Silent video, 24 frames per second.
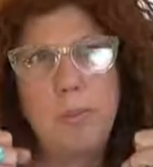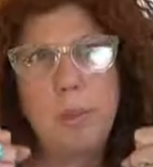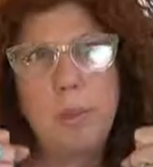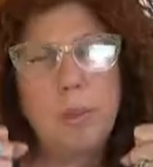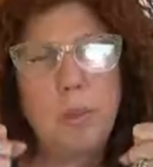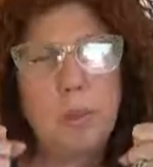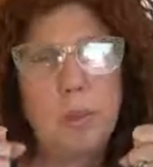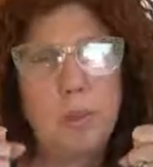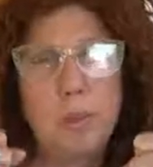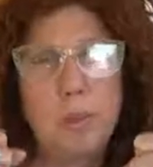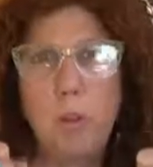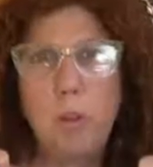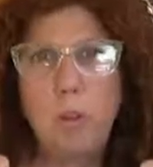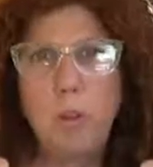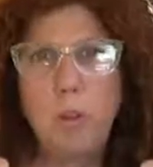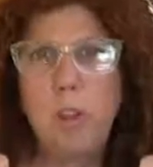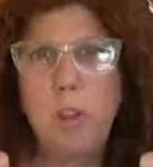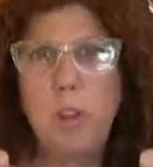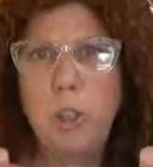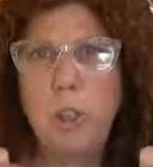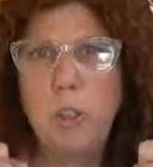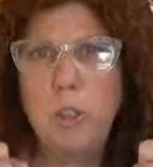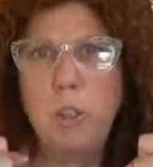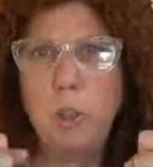
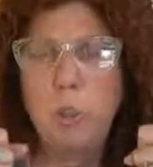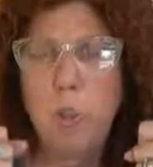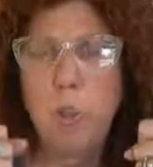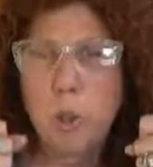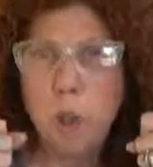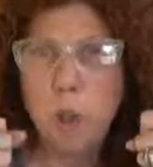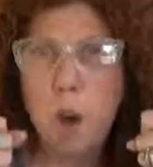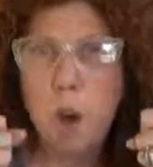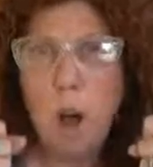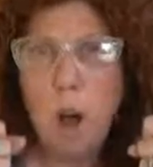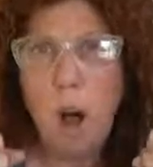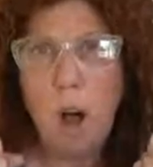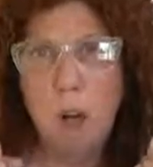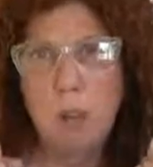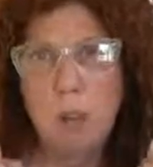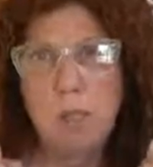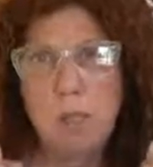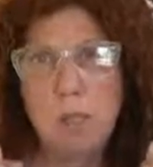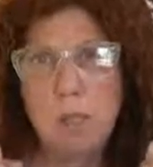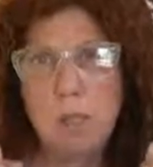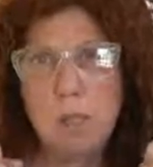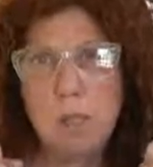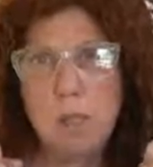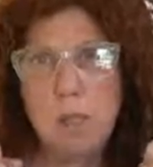devotion to a
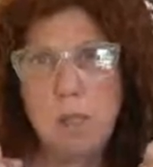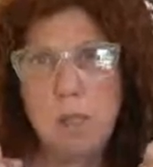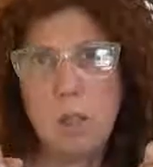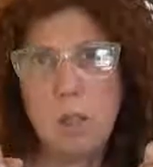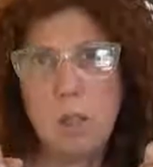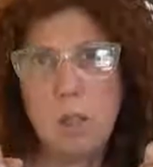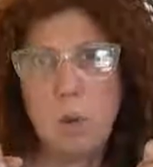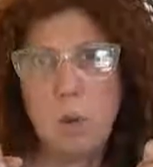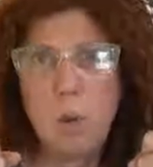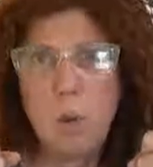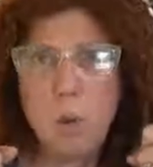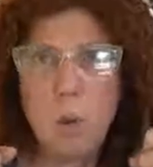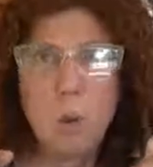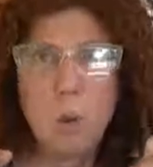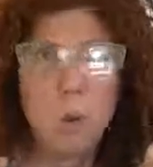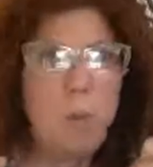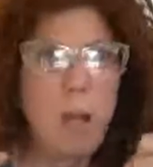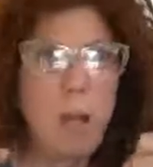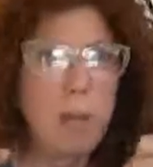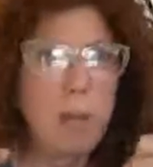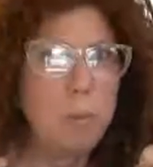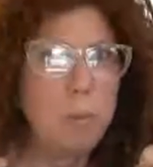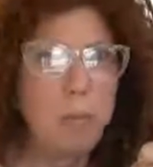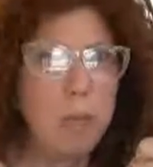cause, what would
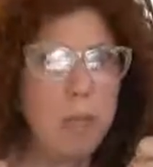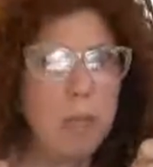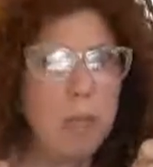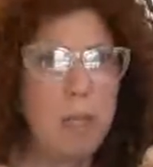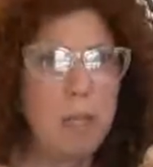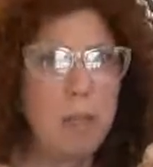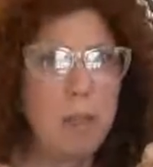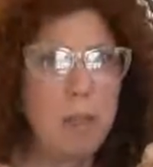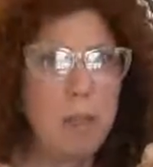that be?